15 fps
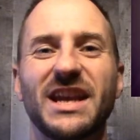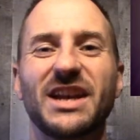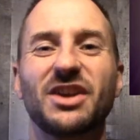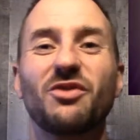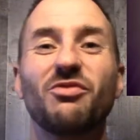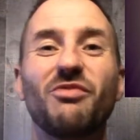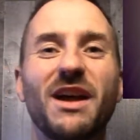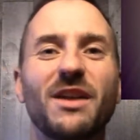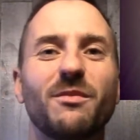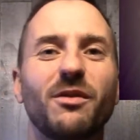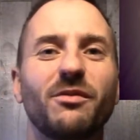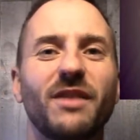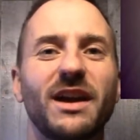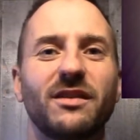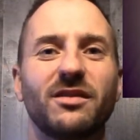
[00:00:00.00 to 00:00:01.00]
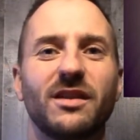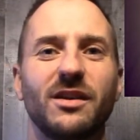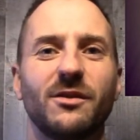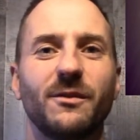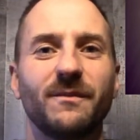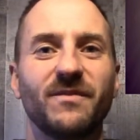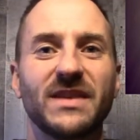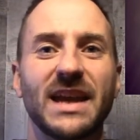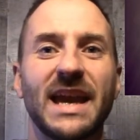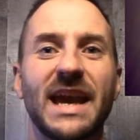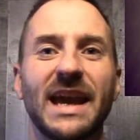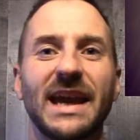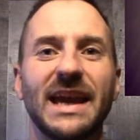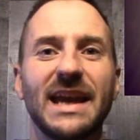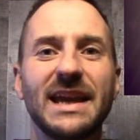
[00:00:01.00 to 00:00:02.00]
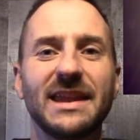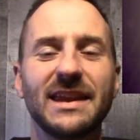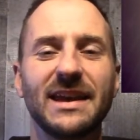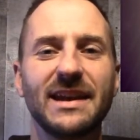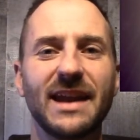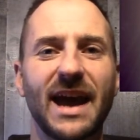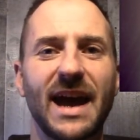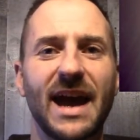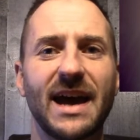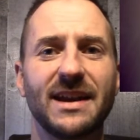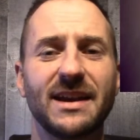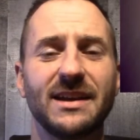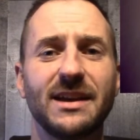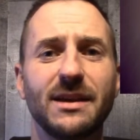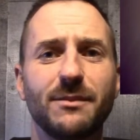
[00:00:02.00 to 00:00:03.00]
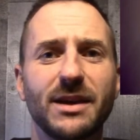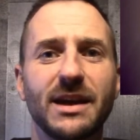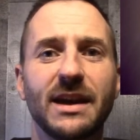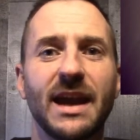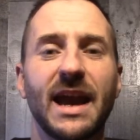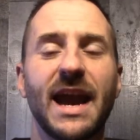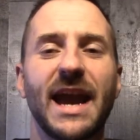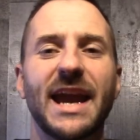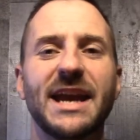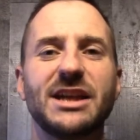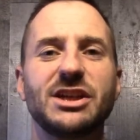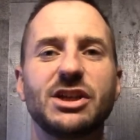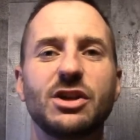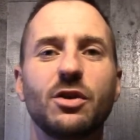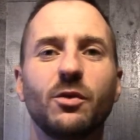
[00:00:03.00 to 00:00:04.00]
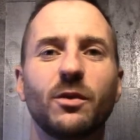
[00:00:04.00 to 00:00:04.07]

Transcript: incredible rescue. Ethan Adeyemi, age 2,